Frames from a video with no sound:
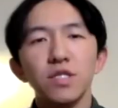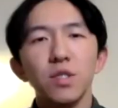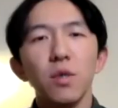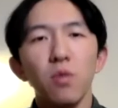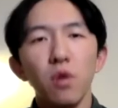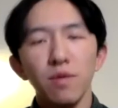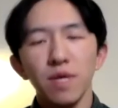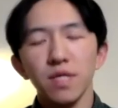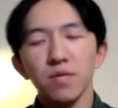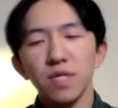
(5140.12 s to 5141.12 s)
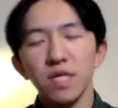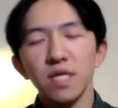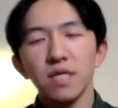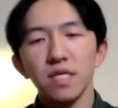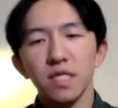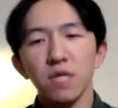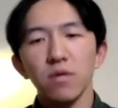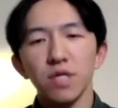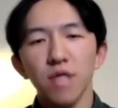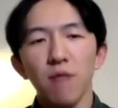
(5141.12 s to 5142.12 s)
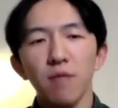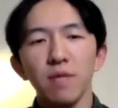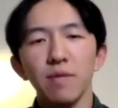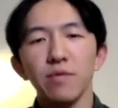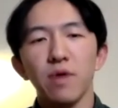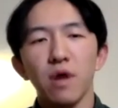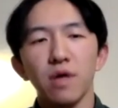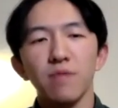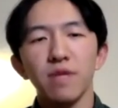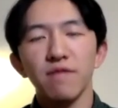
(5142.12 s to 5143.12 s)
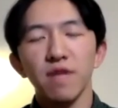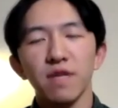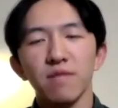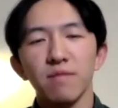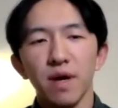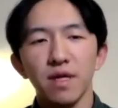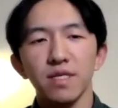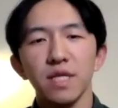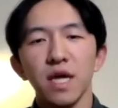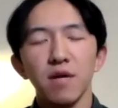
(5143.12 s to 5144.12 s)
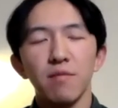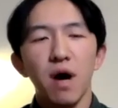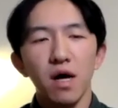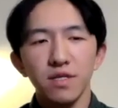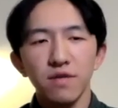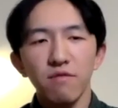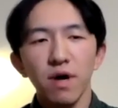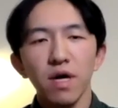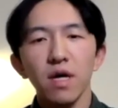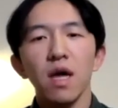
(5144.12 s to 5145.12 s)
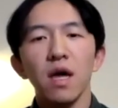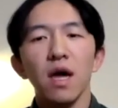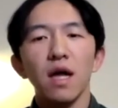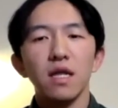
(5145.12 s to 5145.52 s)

so important because we need to distinguish how many people are being affected by this in a positive way and in a